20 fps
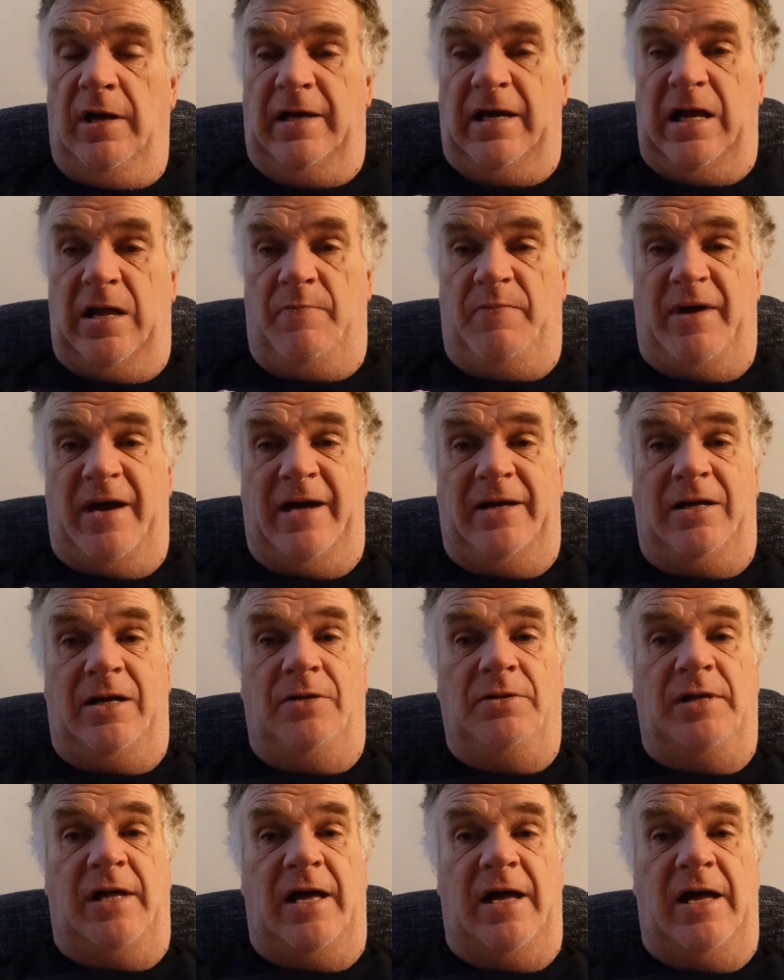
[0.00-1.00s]
I gotta buy it
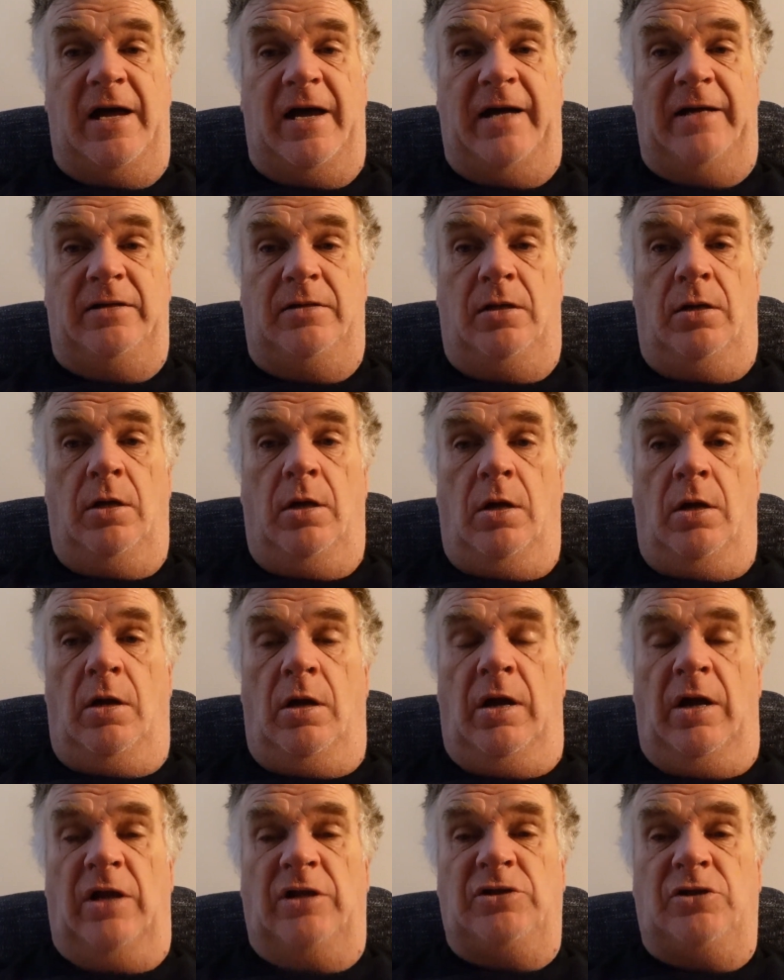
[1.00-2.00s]
online.
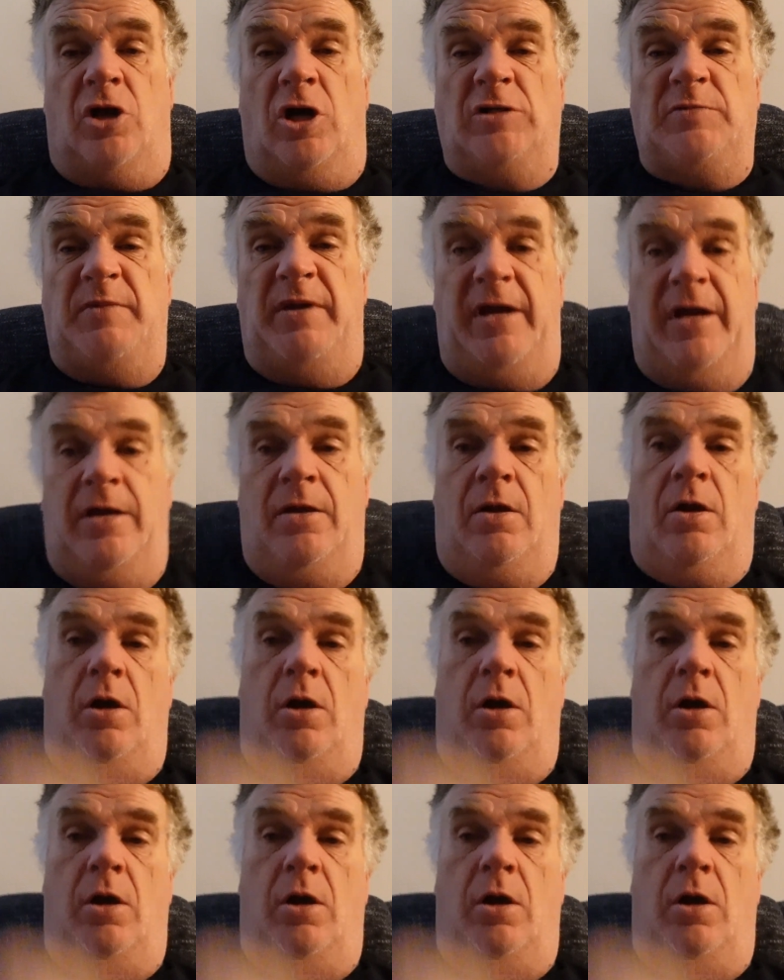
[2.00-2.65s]
It cost me an